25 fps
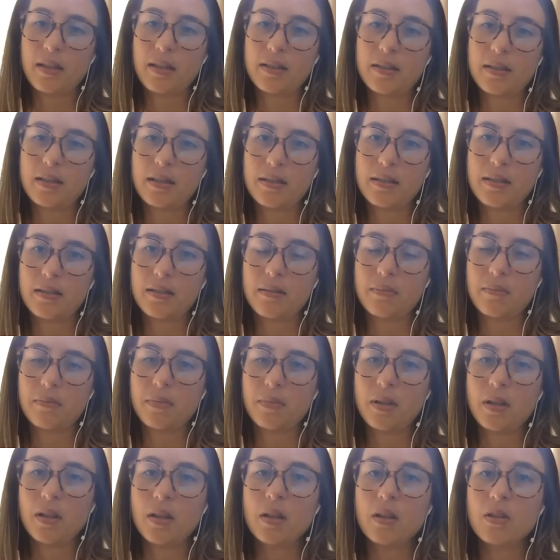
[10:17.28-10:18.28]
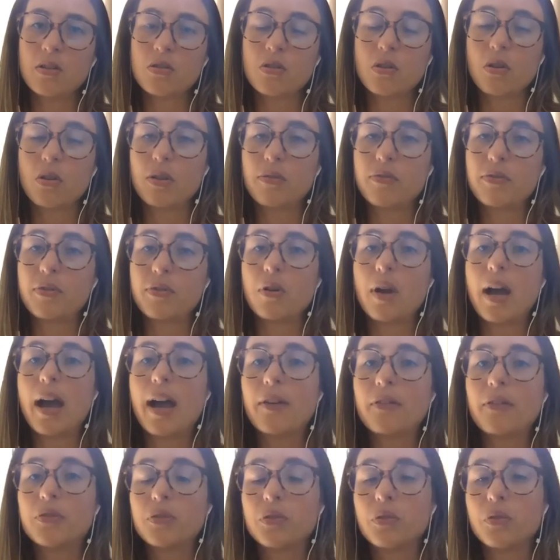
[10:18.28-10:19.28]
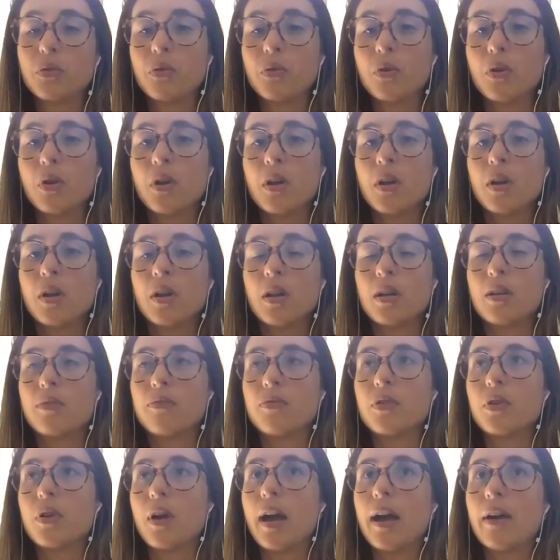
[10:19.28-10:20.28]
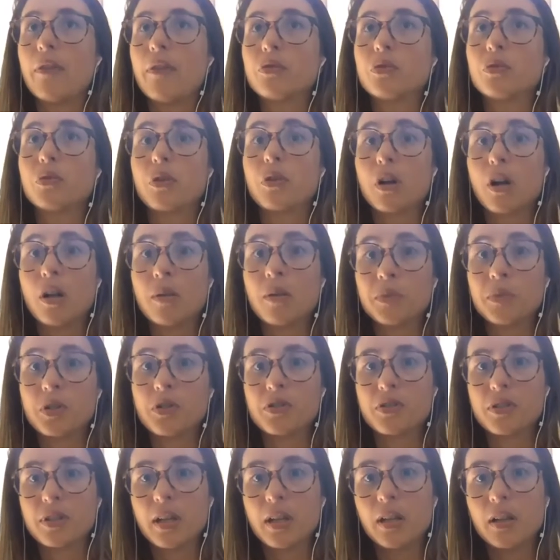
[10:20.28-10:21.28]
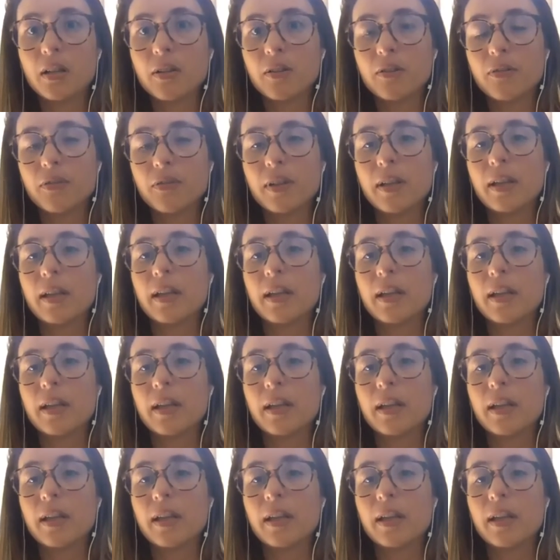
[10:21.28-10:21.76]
system. So if you have to calm yourself,